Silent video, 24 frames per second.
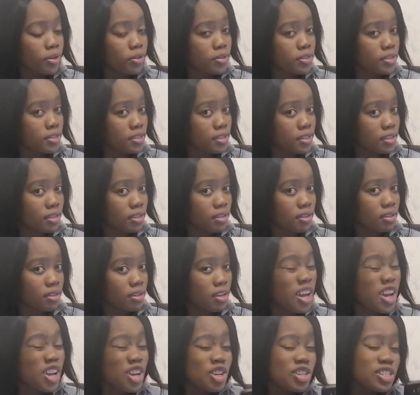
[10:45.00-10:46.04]
See
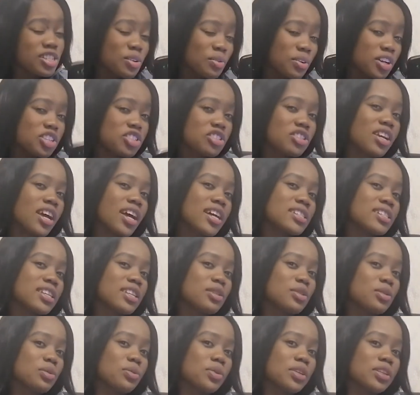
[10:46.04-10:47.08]
what you guys
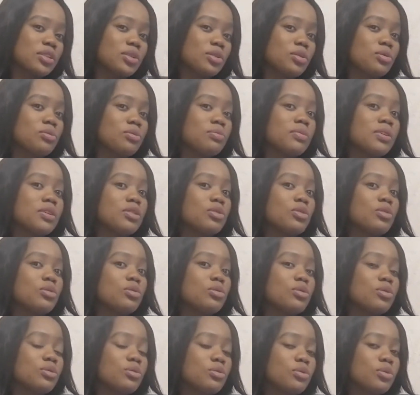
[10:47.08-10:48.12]
are doing to
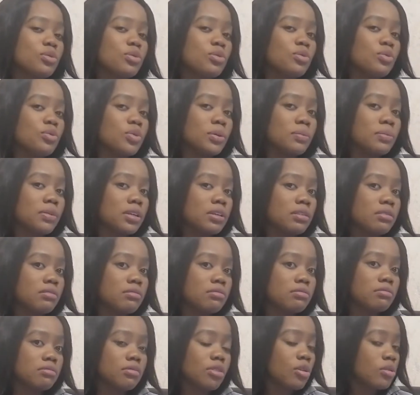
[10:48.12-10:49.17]
women?
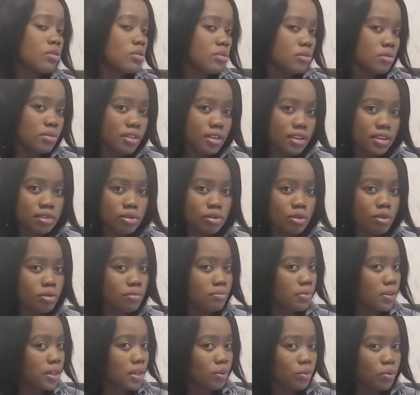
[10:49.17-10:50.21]
Don't do that.
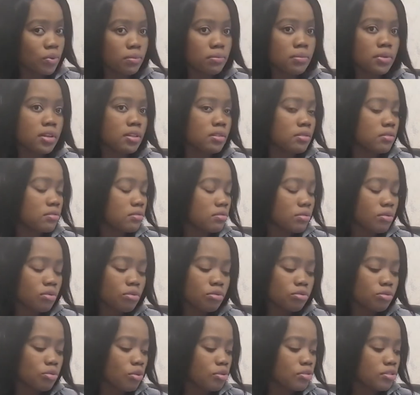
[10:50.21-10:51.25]
Don't play women. No,
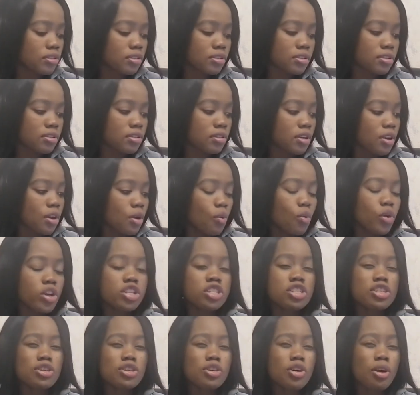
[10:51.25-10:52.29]
don't. When
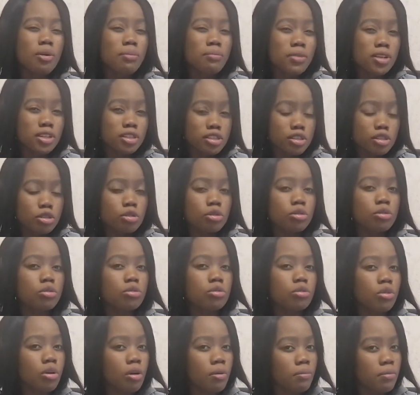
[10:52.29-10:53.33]
she commits to
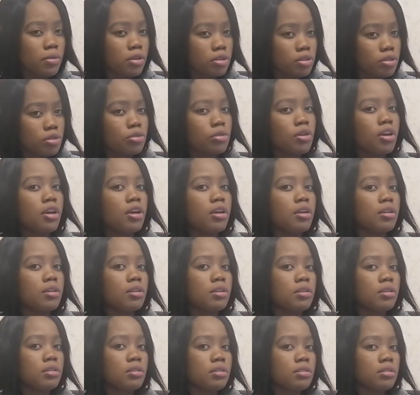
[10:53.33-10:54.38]
you, commit to her.
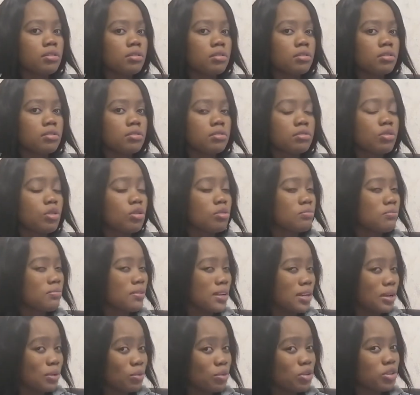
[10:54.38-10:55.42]
Don't
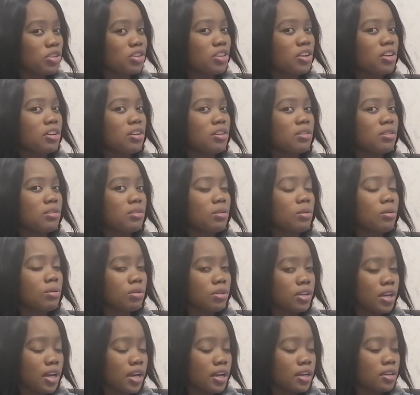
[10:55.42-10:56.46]
play with her.
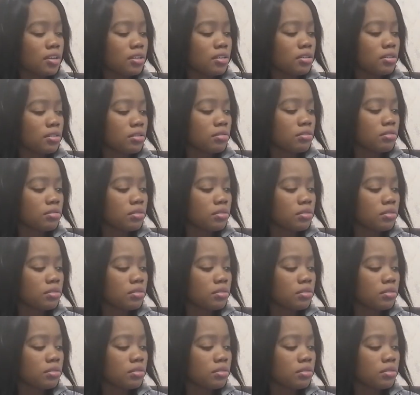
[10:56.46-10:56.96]
Okay,